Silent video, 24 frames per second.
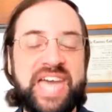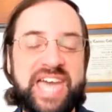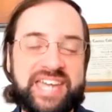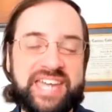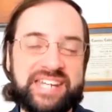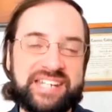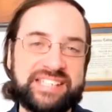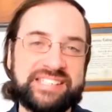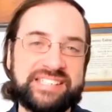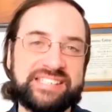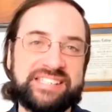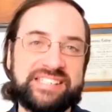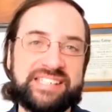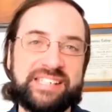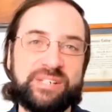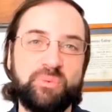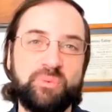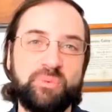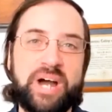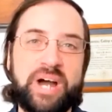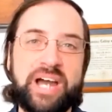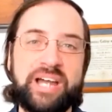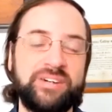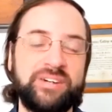That
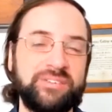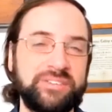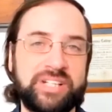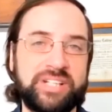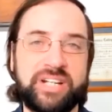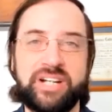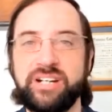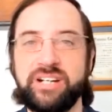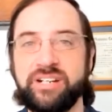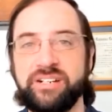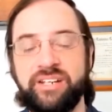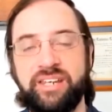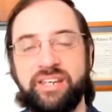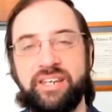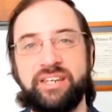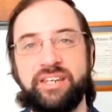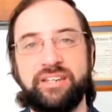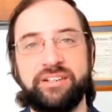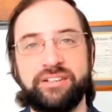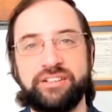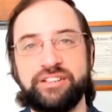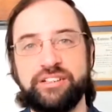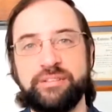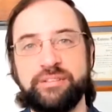is the wild
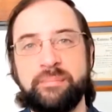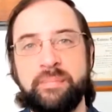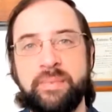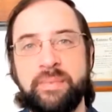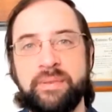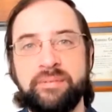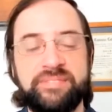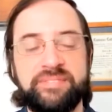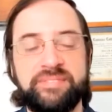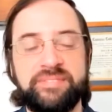card here.